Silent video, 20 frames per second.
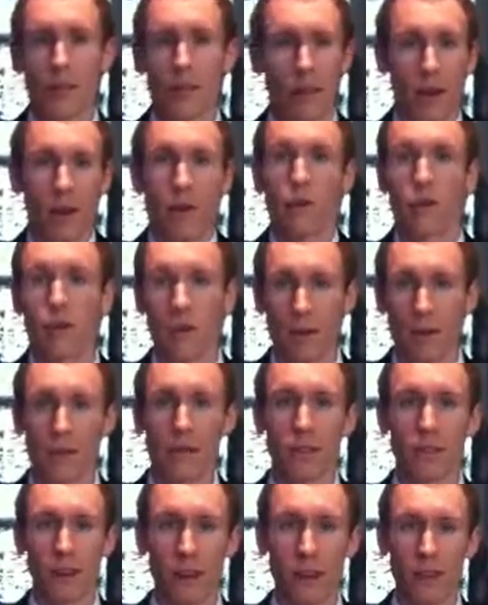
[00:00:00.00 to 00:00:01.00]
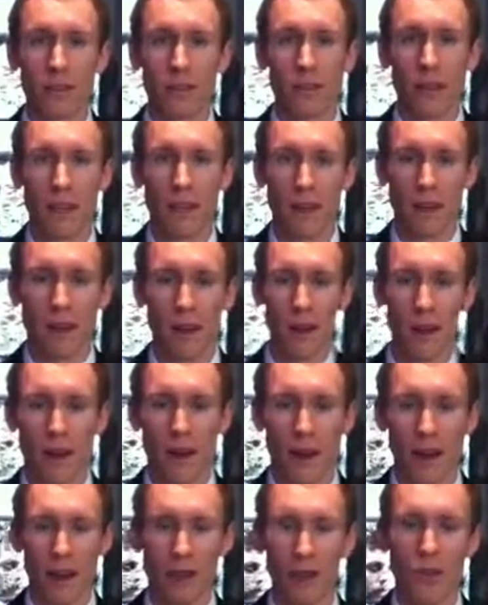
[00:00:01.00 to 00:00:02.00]
you know, good results. And
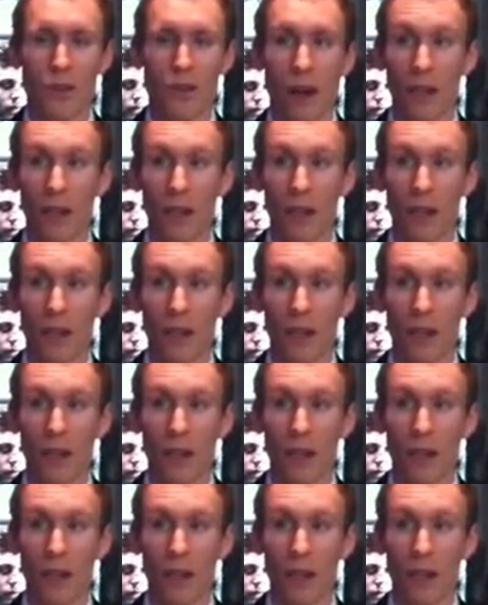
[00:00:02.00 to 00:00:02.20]
I